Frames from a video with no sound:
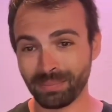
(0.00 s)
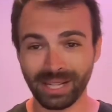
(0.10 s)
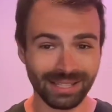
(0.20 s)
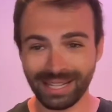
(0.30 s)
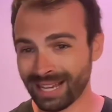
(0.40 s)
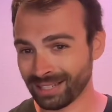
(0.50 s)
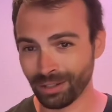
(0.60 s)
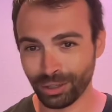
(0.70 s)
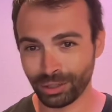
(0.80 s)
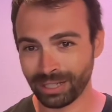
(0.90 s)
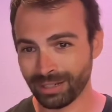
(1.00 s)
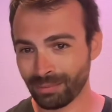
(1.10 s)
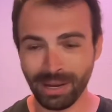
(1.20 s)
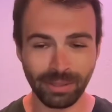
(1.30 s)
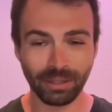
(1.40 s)
because it hasn't launched yet, or
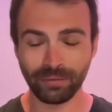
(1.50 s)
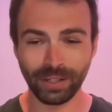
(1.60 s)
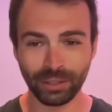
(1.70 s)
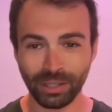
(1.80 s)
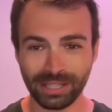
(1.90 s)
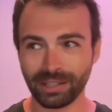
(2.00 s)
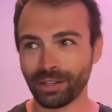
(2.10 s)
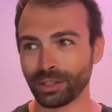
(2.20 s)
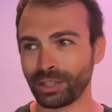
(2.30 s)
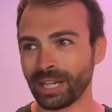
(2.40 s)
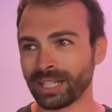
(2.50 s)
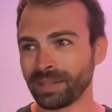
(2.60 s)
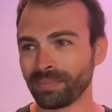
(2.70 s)
maybe your feature hasn't launched yet.